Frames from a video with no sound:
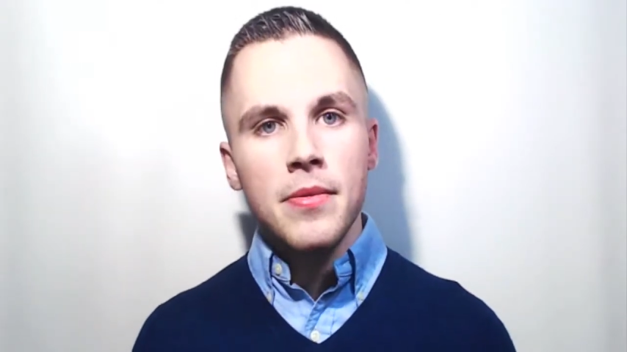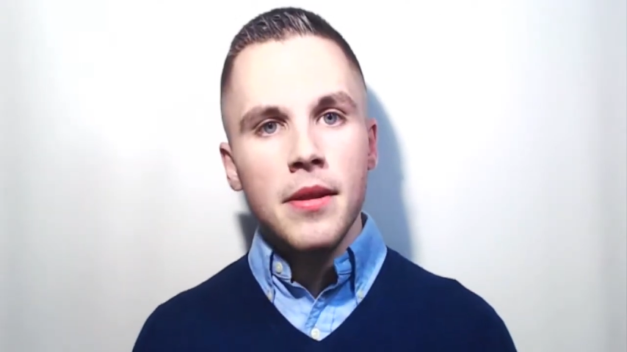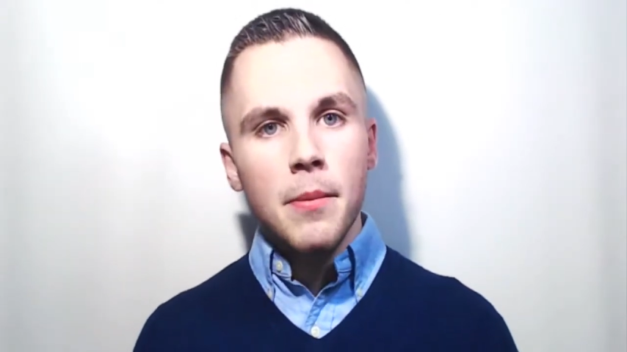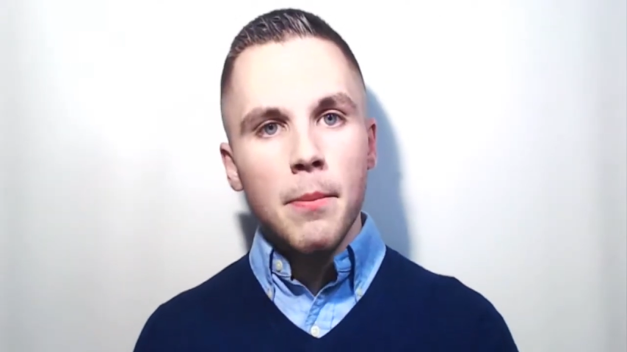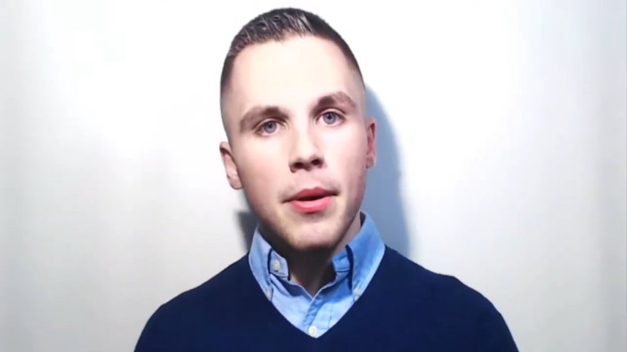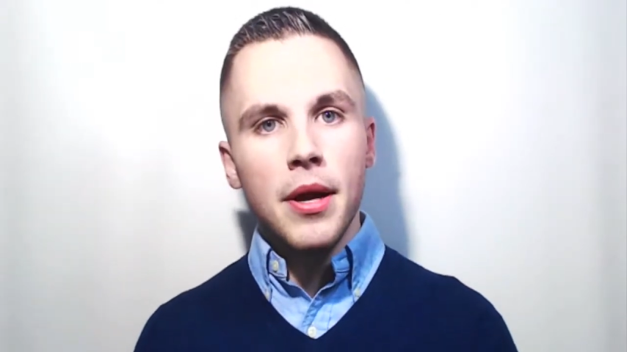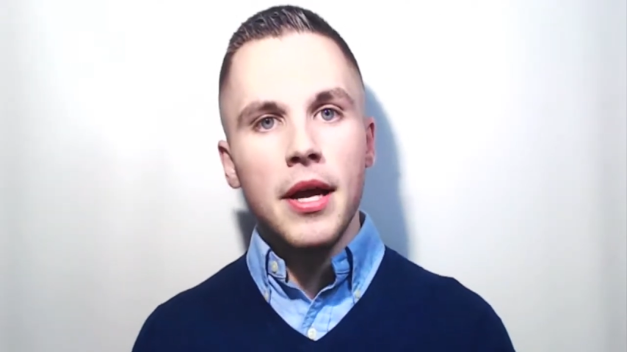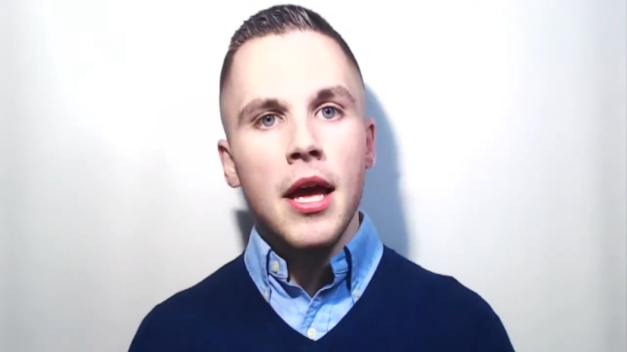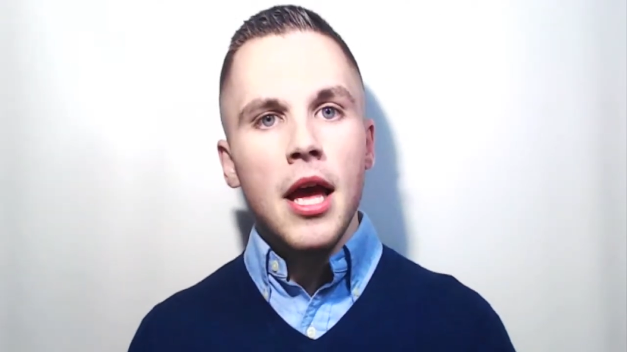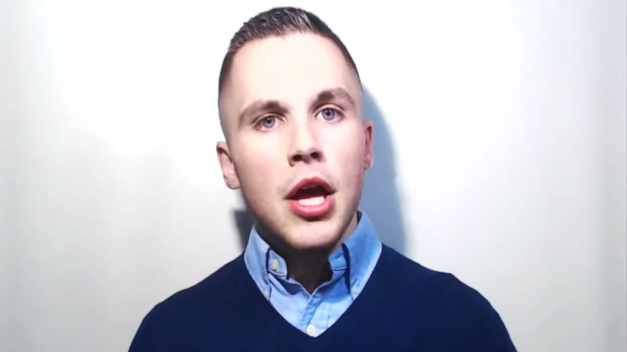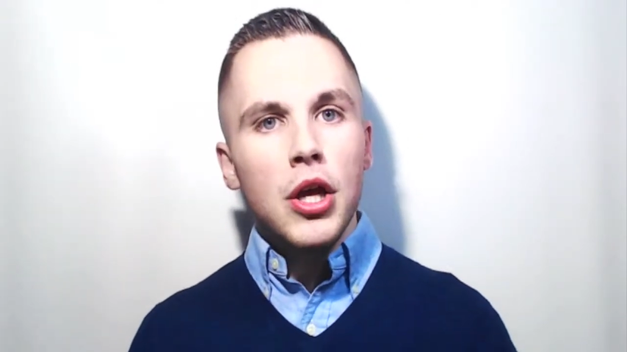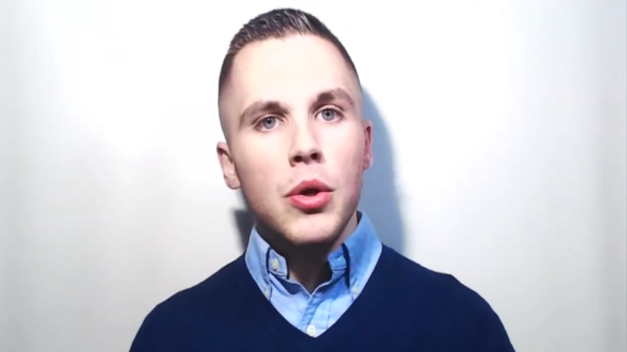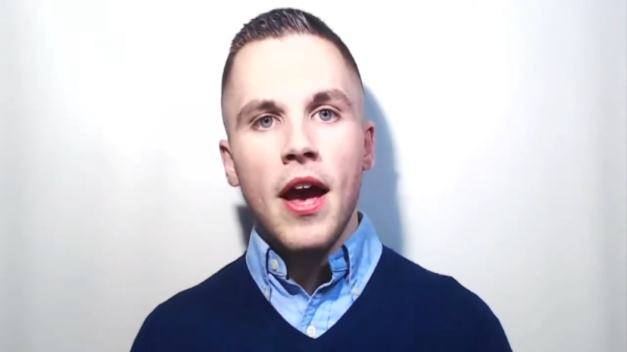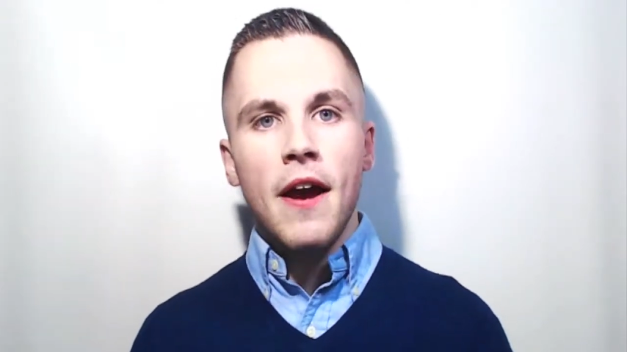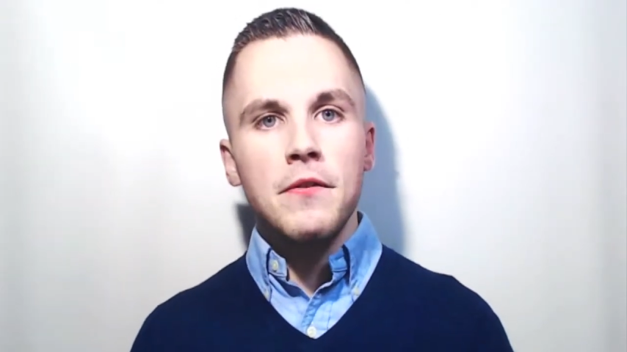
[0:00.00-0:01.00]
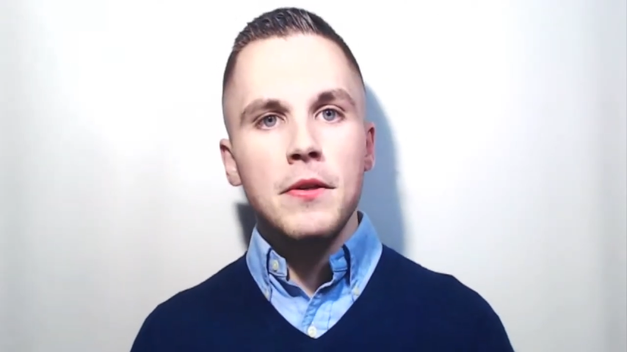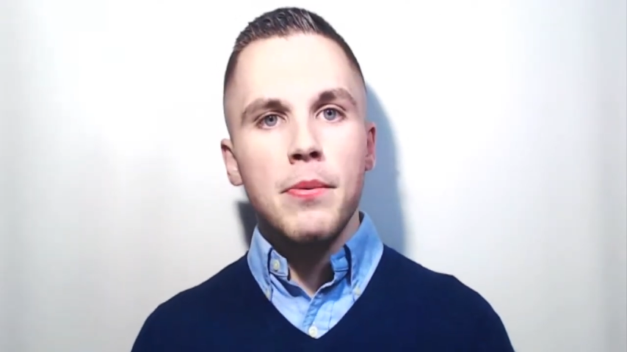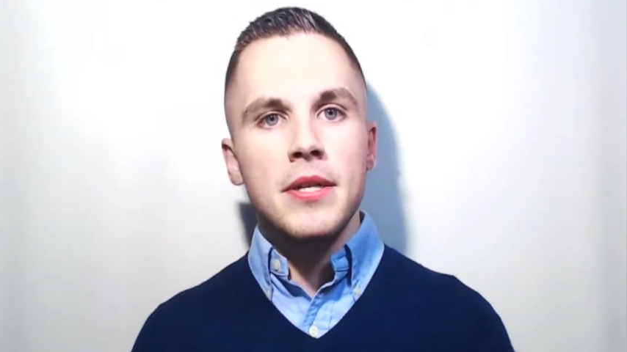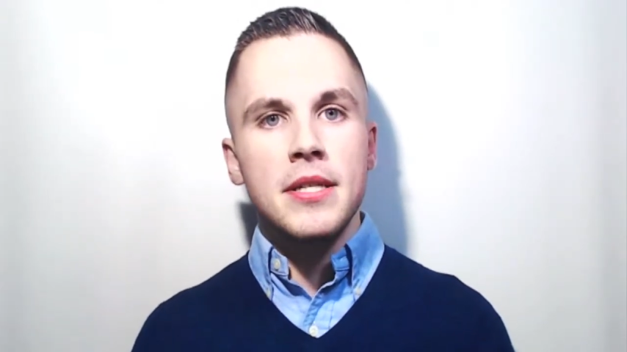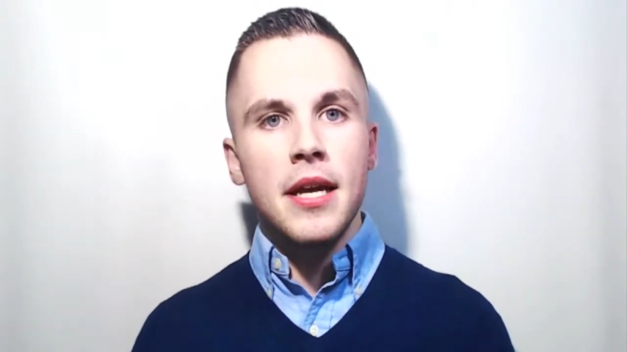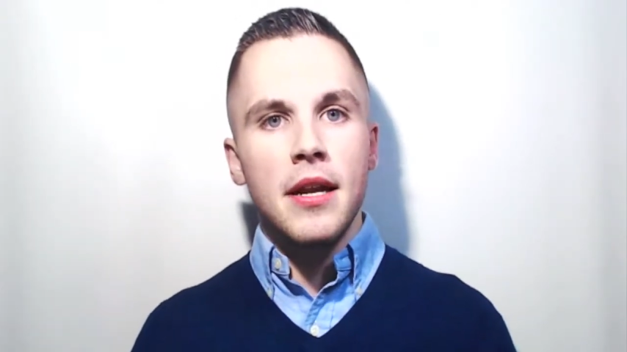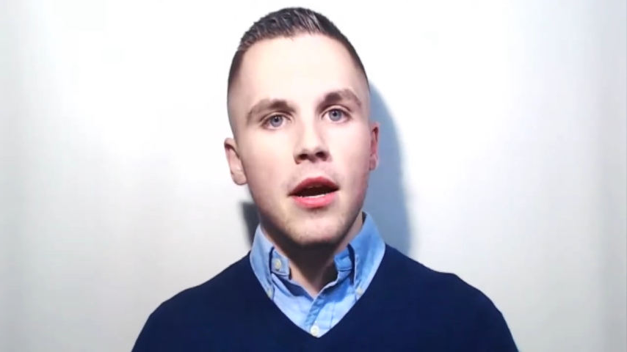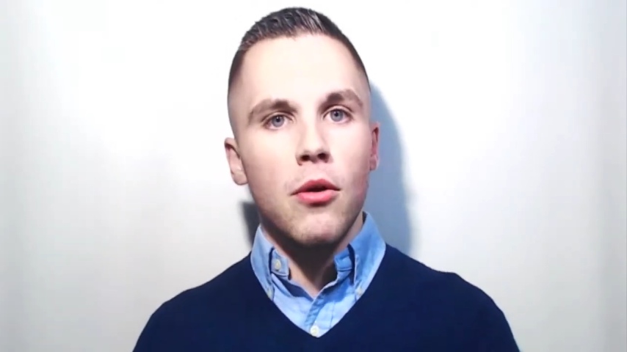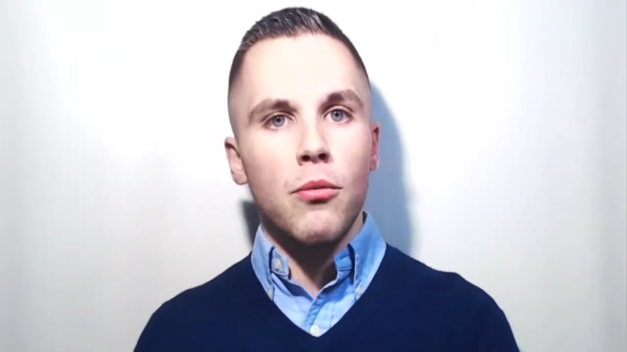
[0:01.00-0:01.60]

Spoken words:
but you have to present a